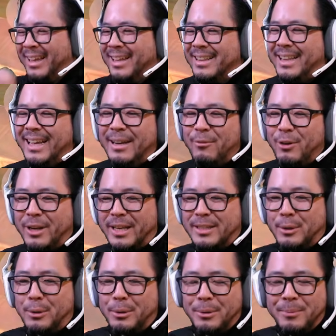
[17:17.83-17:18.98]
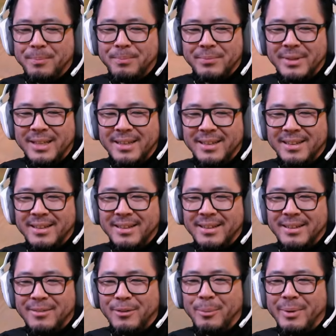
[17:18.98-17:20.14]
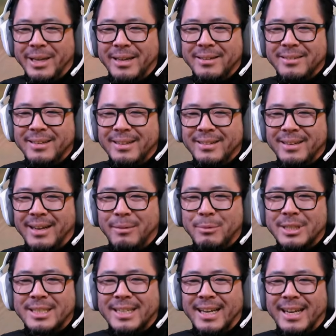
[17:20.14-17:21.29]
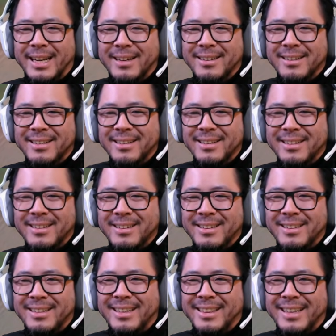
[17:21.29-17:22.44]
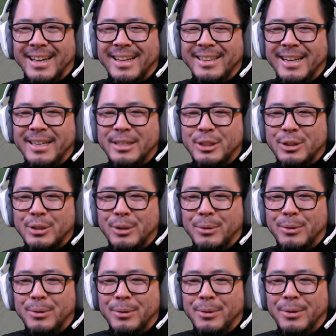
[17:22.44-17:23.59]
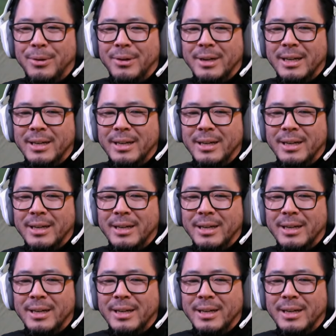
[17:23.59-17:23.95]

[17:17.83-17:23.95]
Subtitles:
That never gets old for me. I'm just saying. Look at that. That is so cool.